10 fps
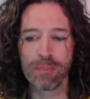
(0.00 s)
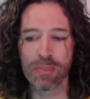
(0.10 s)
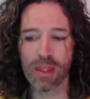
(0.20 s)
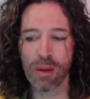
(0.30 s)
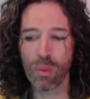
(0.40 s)

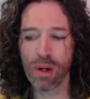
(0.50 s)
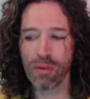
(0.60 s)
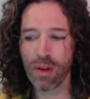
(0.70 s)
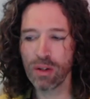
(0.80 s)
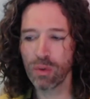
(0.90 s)
And what I
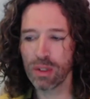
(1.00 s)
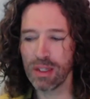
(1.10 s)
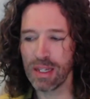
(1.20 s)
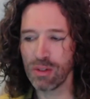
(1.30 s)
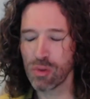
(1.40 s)
find
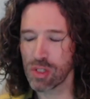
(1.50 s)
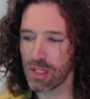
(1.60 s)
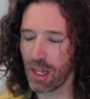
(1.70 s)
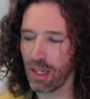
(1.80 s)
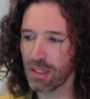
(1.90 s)
really
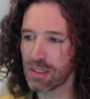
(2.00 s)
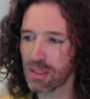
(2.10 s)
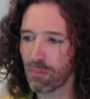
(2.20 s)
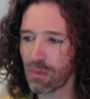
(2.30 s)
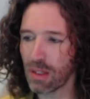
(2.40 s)
interesting and
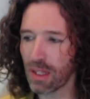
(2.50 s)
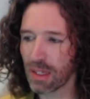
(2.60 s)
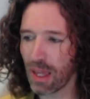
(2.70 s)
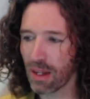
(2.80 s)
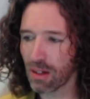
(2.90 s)
something that
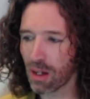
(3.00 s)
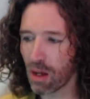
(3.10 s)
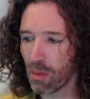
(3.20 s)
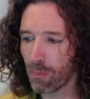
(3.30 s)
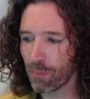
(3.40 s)
can
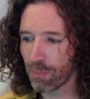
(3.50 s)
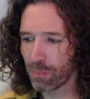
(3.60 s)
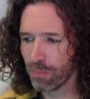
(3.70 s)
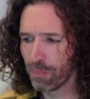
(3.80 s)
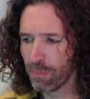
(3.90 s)
come
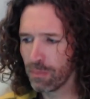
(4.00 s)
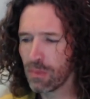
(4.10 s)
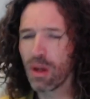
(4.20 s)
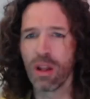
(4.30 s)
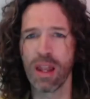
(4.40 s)

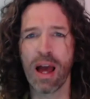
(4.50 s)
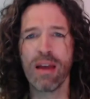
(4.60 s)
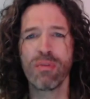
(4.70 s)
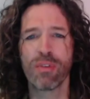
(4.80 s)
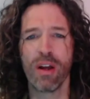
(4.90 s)

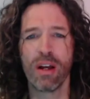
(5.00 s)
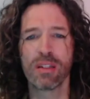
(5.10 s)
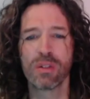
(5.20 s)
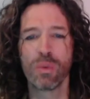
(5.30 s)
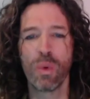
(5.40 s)
alive for
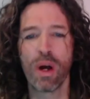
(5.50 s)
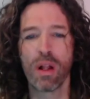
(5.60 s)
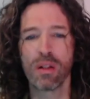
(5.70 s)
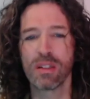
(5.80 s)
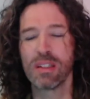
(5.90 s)
us
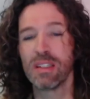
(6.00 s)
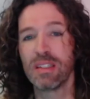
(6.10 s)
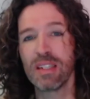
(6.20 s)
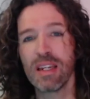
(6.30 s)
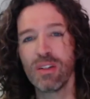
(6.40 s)
while,
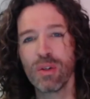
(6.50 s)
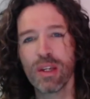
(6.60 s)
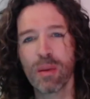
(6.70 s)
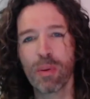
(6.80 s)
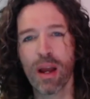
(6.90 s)
say,
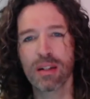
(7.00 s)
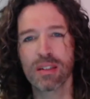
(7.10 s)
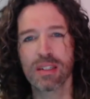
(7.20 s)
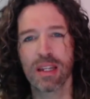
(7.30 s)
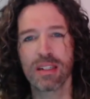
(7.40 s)
doing a
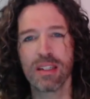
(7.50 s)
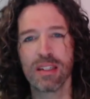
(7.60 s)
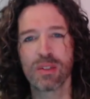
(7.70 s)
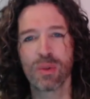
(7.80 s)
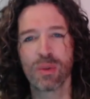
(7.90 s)
practice like
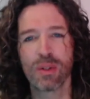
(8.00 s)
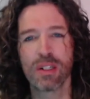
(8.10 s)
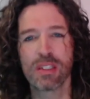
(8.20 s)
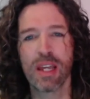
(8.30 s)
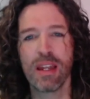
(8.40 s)
this, where we're
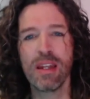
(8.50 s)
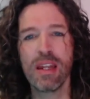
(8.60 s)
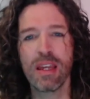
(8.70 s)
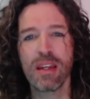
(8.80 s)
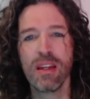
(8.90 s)

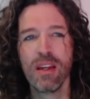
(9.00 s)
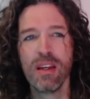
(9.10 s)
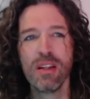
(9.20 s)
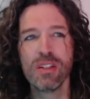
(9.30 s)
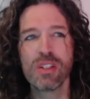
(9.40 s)
attending
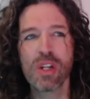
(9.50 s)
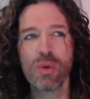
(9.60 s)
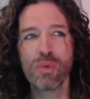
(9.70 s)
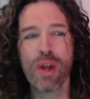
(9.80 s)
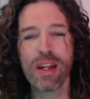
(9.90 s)
so
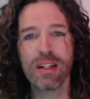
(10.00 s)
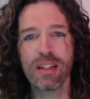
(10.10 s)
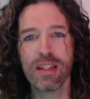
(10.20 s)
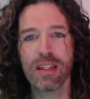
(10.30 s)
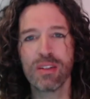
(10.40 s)

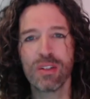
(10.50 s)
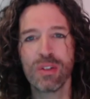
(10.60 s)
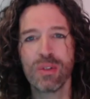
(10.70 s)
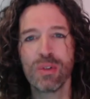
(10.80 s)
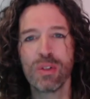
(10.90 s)
readily
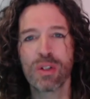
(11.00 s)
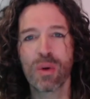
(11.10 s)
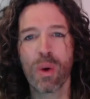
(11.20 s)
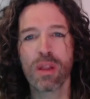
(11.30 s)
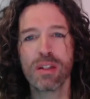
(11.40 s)
to the
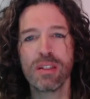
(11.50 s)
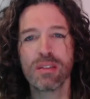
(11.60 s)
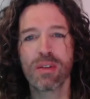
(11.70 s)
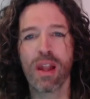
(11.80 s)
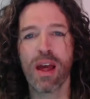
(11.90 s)
qualities
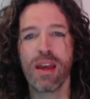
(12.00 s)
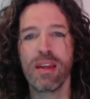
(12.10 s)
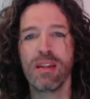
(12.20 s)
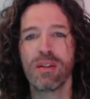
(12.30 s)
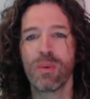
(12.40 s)
of
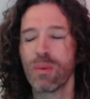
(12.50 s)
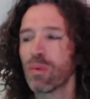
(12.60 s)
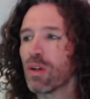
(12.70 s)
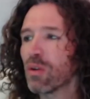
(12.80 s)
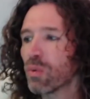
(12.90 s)
light when
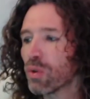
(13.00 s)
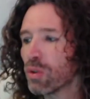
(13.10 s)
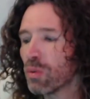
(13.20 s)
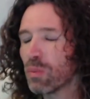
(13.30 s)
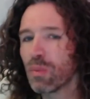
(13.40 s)
we're in a
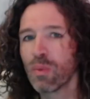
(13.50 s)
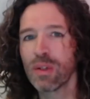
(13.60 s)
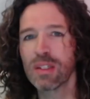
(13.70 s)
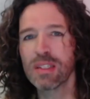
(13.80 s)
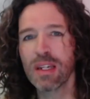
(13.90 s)
room
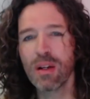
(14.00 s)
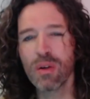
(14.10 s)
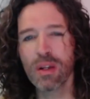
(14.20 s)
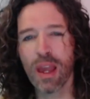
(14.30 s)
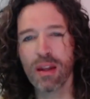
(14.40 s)
with a
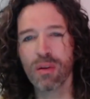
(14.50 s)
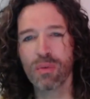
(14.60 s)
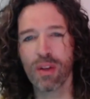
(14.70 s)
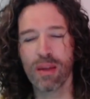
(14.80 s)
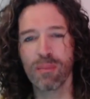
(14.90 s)
single candle
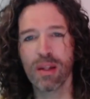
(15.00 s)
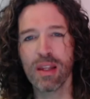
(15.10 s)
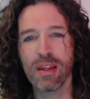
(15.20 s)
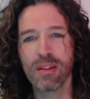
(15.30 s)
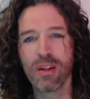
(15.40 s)
flame
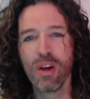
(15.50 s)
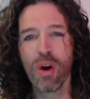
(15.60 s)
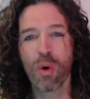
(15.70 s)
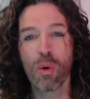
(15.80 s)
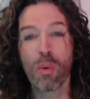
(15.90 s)
lit,
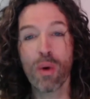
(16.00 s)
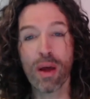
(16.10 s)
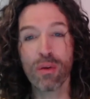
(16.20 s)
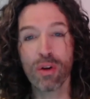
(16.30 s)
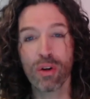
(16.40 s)
or
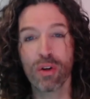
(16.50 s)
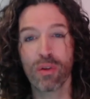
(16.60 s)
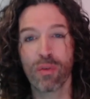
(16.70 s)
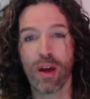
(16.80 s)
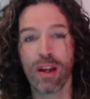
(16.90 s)
around a hearth
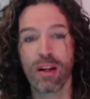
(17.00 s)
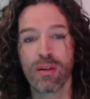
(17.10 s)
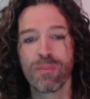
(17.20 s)
fire,